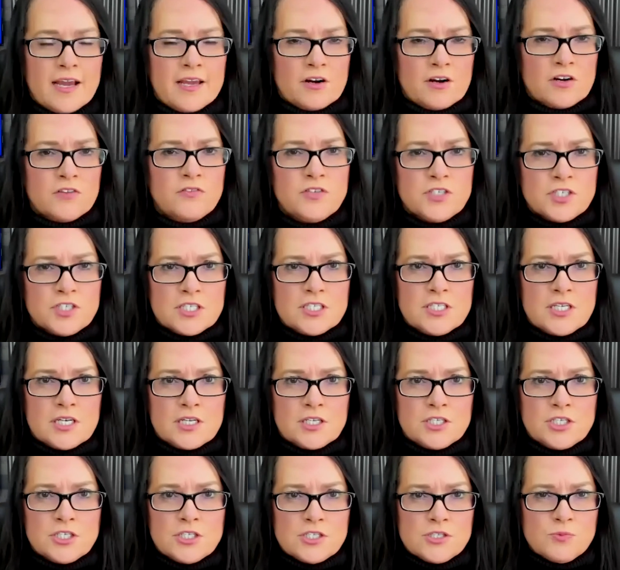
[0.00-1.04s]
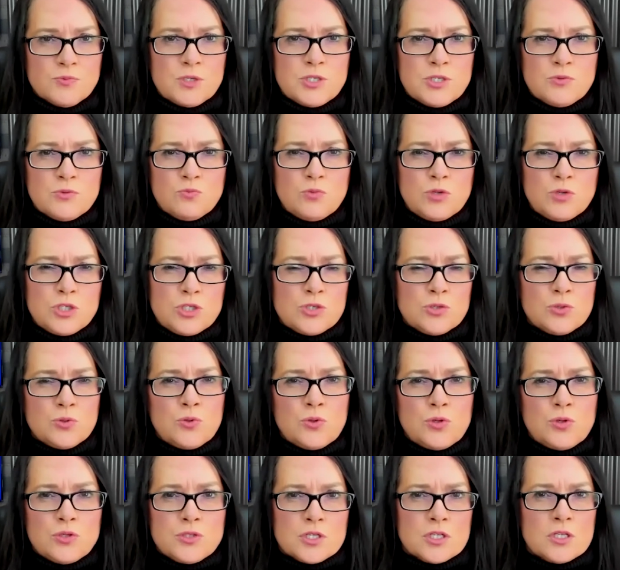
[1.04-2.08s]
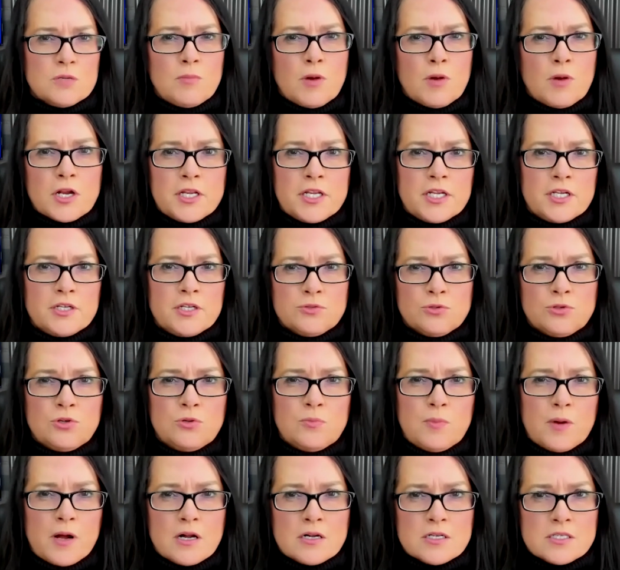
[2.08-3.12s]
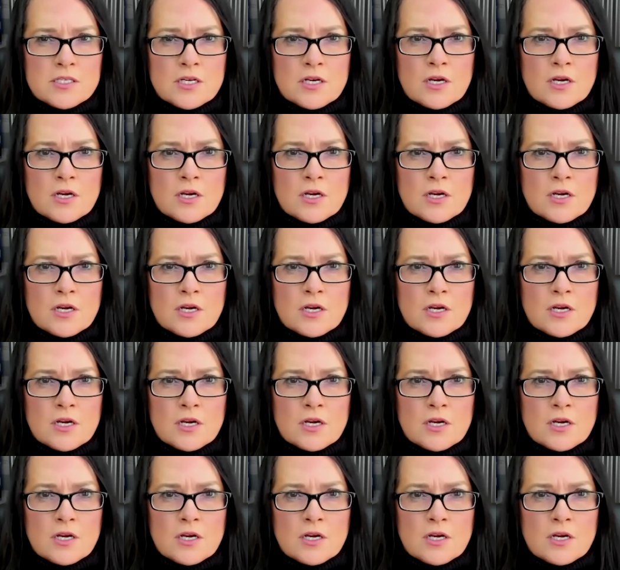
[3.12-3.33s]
and artificial intelligence. What what tools in the marketing toolbox